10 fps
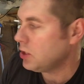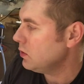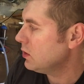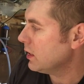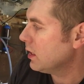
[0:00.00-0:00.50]
is
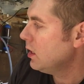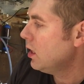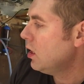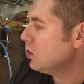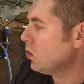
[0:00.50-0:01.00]
using.
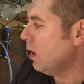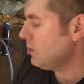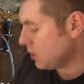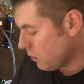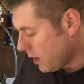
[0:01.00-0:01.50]
So I'm
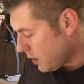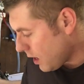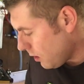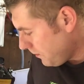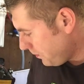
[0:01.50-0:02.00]
just gonna write
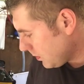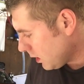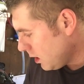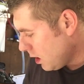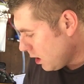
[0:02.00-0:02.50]
down,
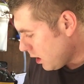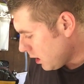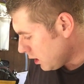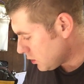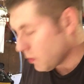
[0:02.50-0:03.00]

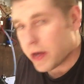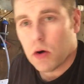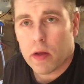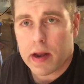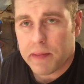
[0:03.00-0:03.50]
so I
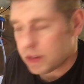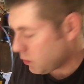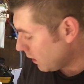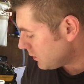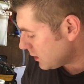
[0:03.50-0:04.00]
know that I'm at
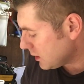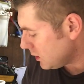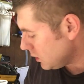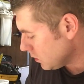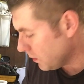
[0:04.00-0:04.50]

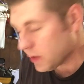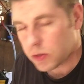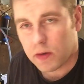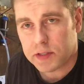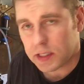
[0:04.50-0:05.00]
1260. So we'll put
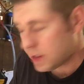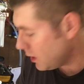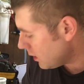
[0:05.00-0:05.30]
1260